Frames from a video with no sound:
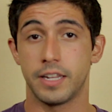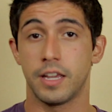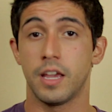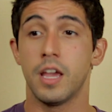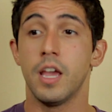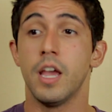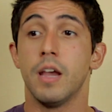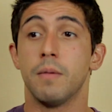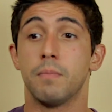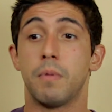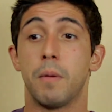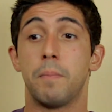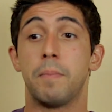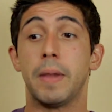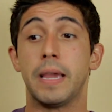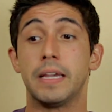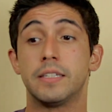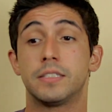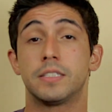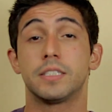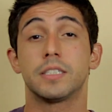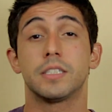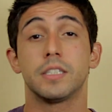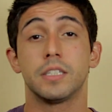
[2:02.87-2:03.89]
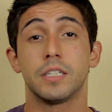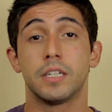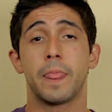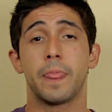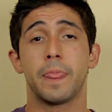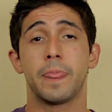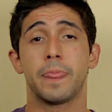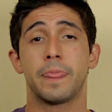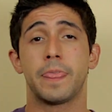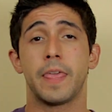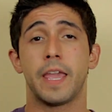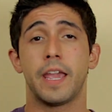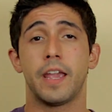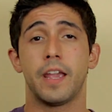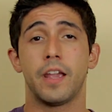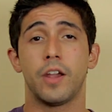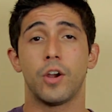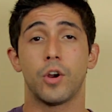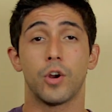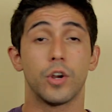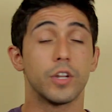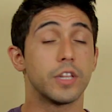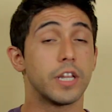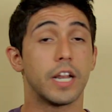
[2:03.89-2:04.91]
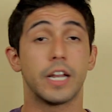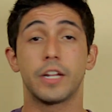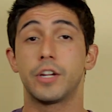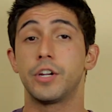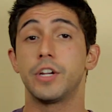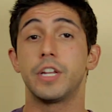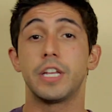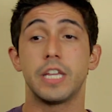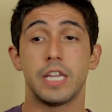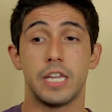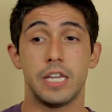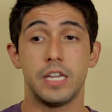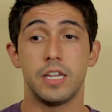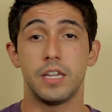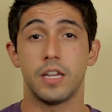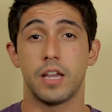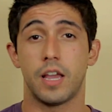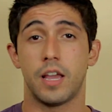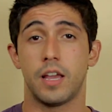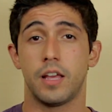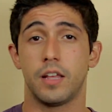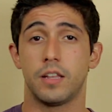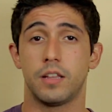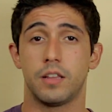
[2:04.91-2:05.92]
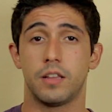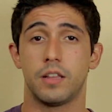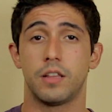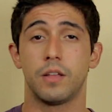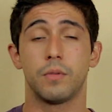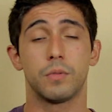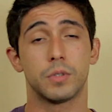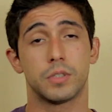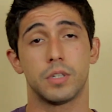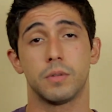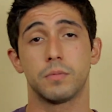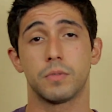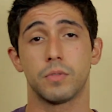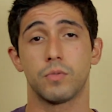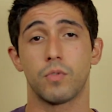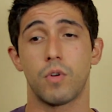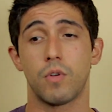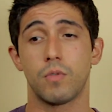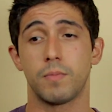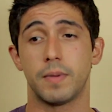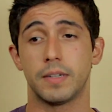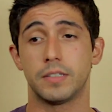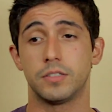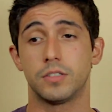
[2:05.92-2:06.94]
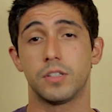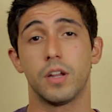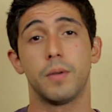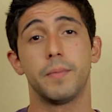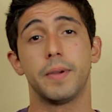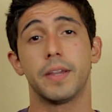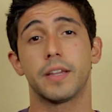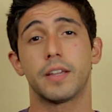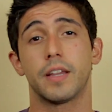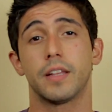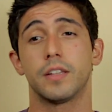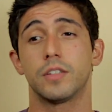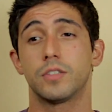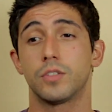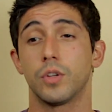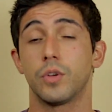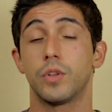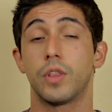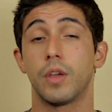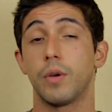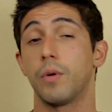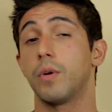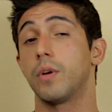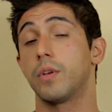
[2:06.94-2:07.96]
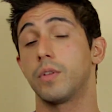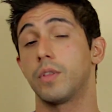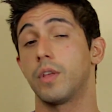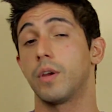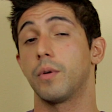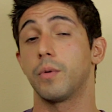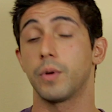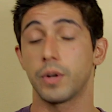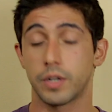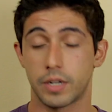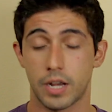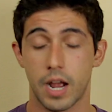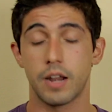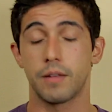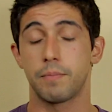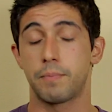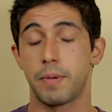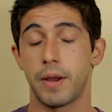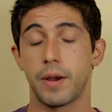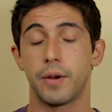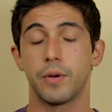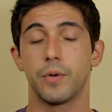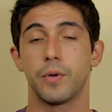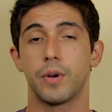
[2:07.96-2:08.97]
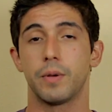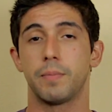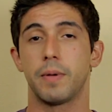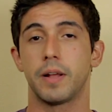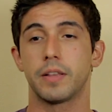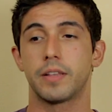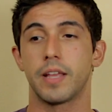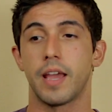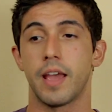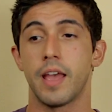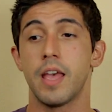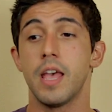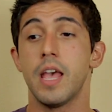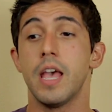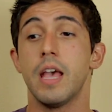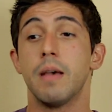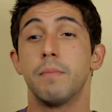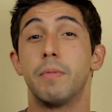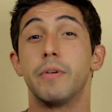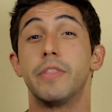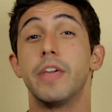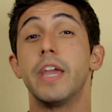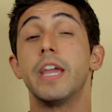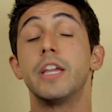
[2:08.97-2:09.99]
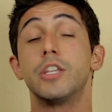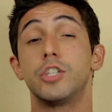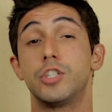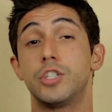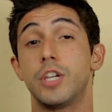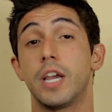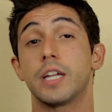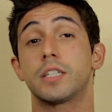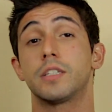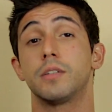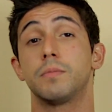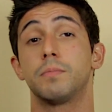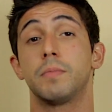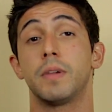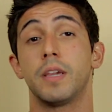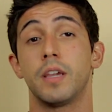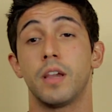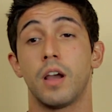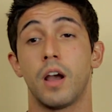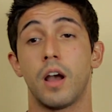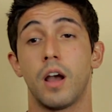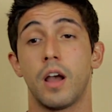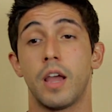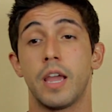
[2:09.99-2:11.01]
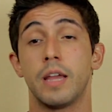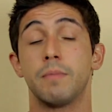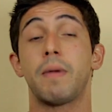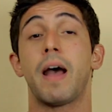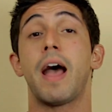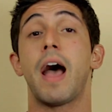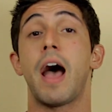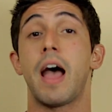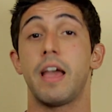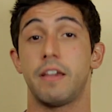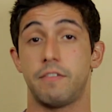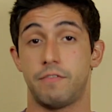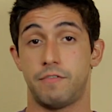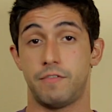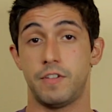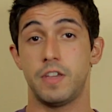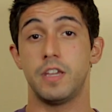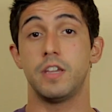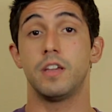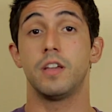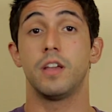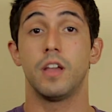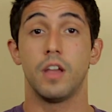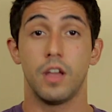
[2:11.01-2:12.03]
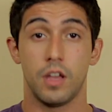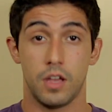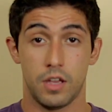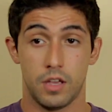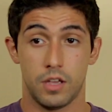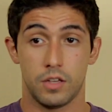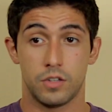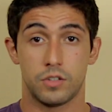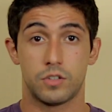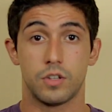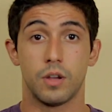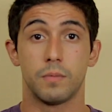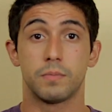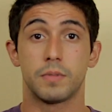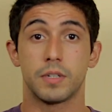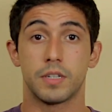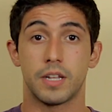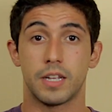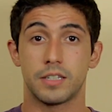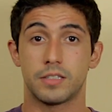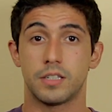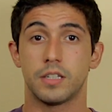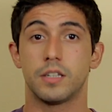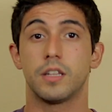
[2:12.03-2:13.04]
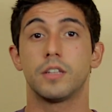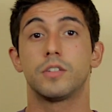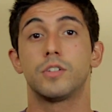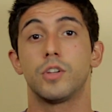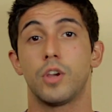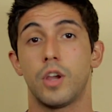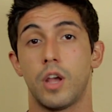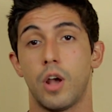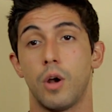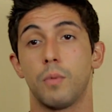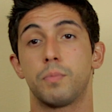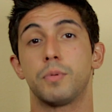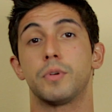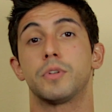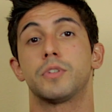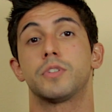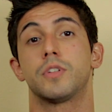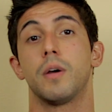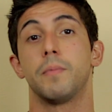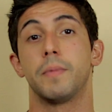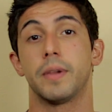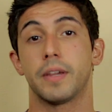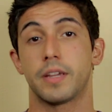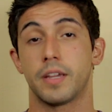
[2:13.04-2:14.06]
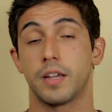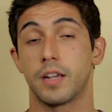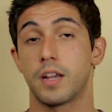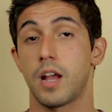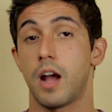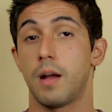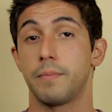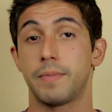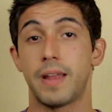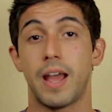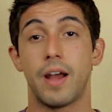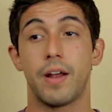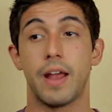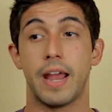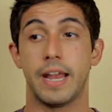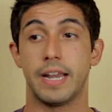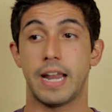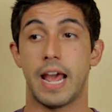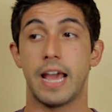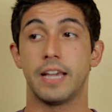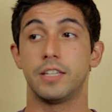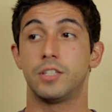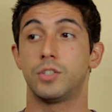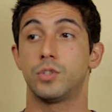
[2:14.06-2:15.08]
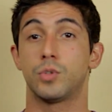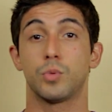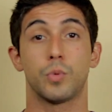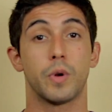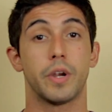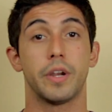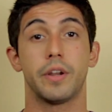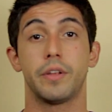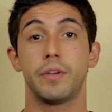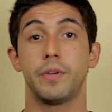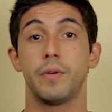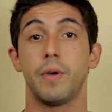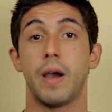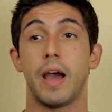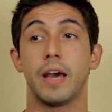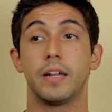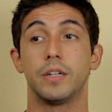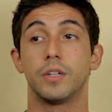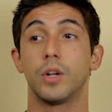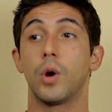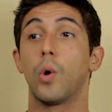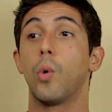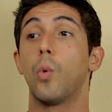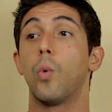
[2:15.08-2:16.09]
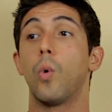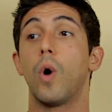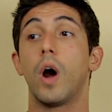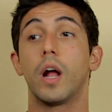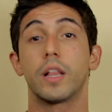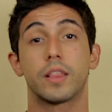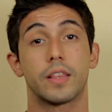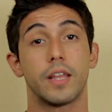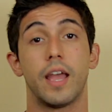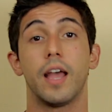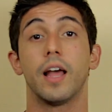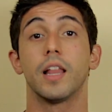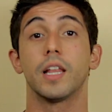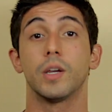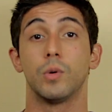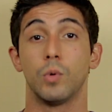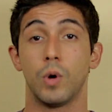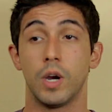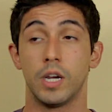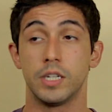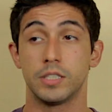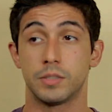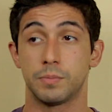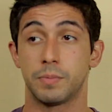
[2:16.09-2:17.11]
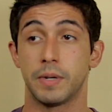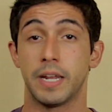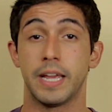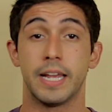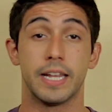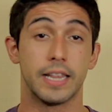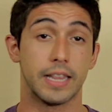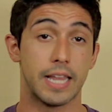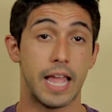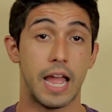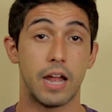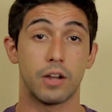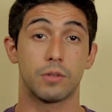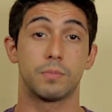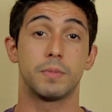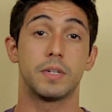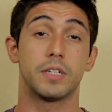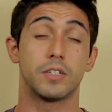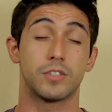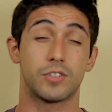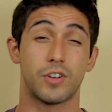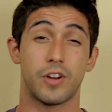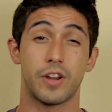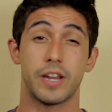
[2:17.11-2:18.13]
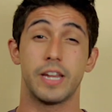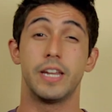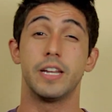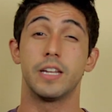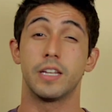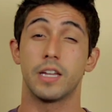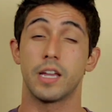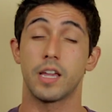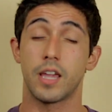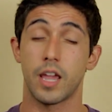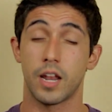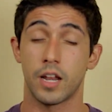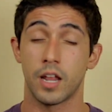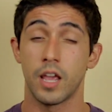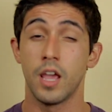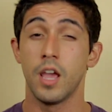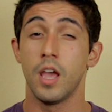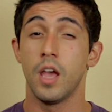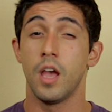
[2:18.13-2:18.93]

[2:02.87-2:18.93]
it. But basically, they heard that I couldn't eat, and there was something wrong with my stomach, and so they were, they were kind of paranoid about that. But they injected me uh, in my I V. Something that said this should help your stomach and calm down, and I swear to you, I don't know what the hell it was, but it allowed me to start eating again.